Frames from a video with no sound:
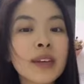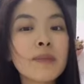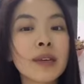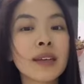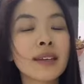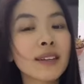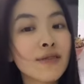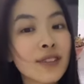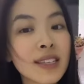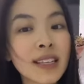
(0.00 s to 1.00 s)
be the
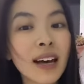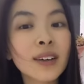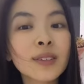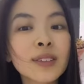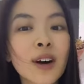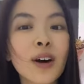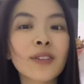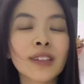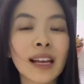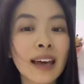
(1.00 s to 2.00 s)
result
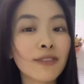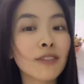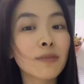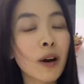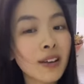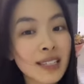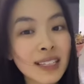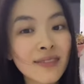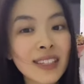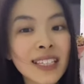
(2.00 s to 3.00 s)
of the level of
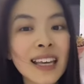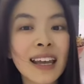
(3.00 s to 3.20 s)
positivity